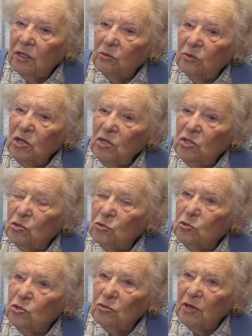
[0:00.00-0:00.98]
with
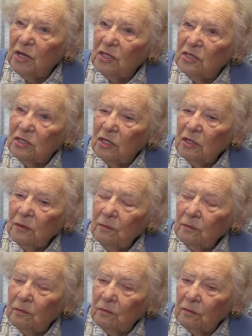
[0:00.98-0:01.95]
George Rick's, it
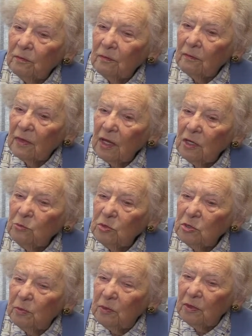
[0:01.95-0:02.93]

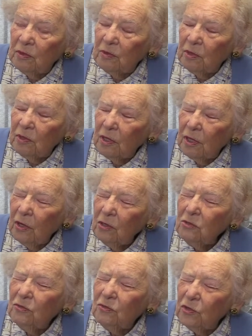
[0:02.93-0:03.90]
was
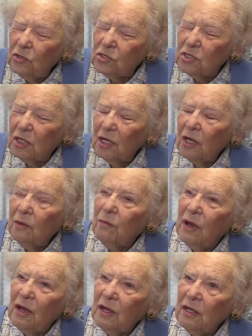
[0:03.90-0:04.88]
owned first
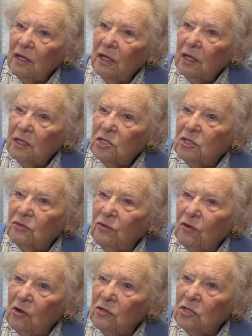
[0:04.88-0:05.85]
by
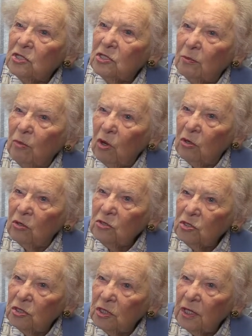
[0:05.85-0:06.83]
Stephanus de
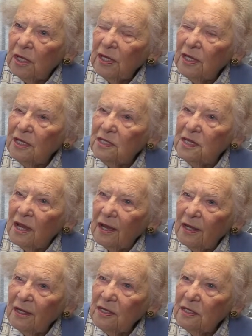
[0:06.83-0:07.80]
Blanche. He
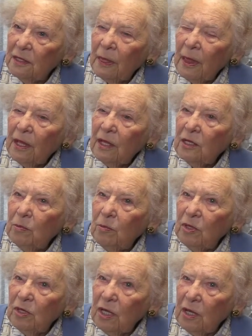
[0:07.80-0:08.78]
died.
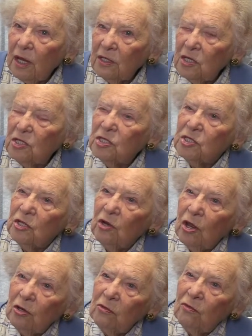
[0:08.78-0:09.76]
He had it as a
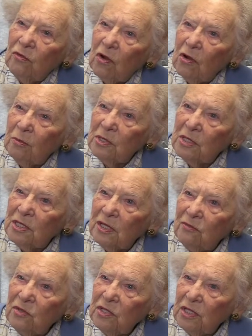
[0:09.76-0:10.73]
lone farm in
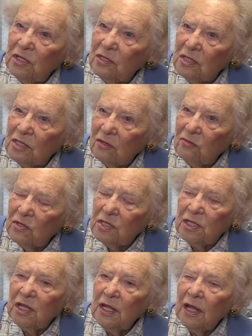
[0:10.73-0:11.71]

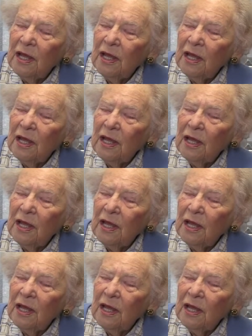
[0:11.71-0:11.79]
1770.